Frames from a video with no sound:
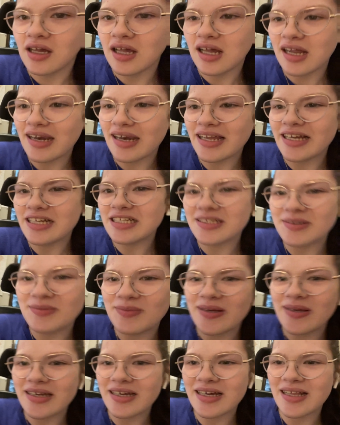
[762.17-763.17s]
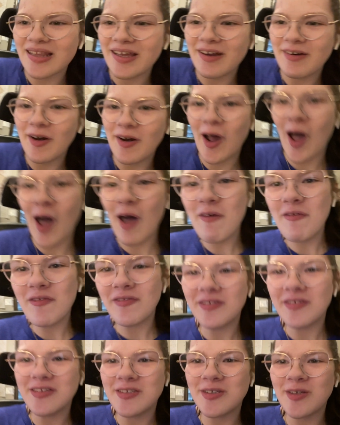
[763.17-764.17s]
need to be cleared
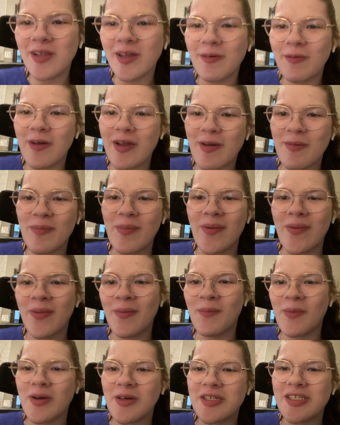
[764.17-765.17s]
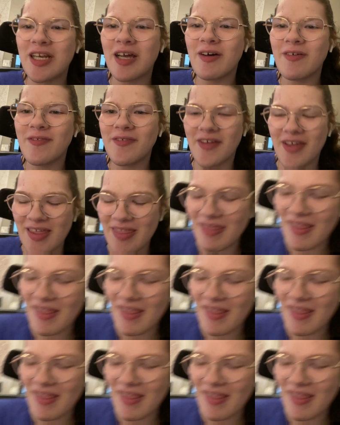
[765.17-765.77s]
off so that we can put the bookshelf in